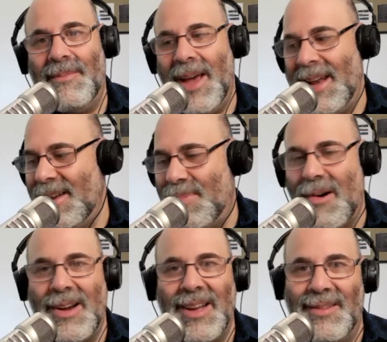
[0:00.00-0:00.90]
Any
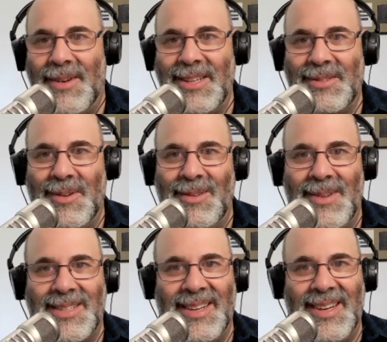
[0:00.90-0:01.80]
parting advice for
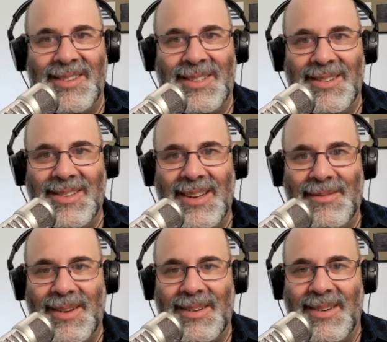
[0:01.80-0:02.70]
investigators here,
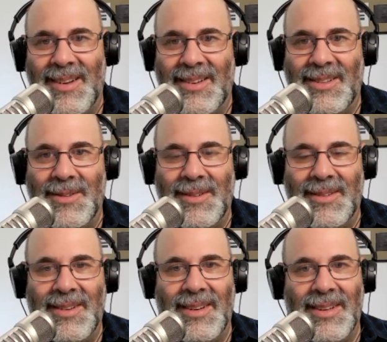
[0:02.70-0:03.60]
Dave, on
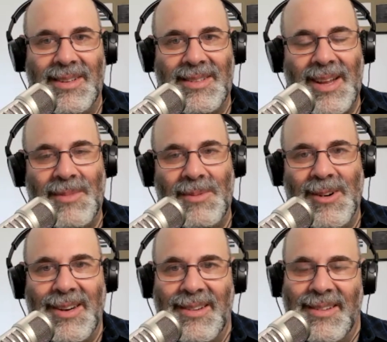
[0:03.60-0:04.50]
doing statement work?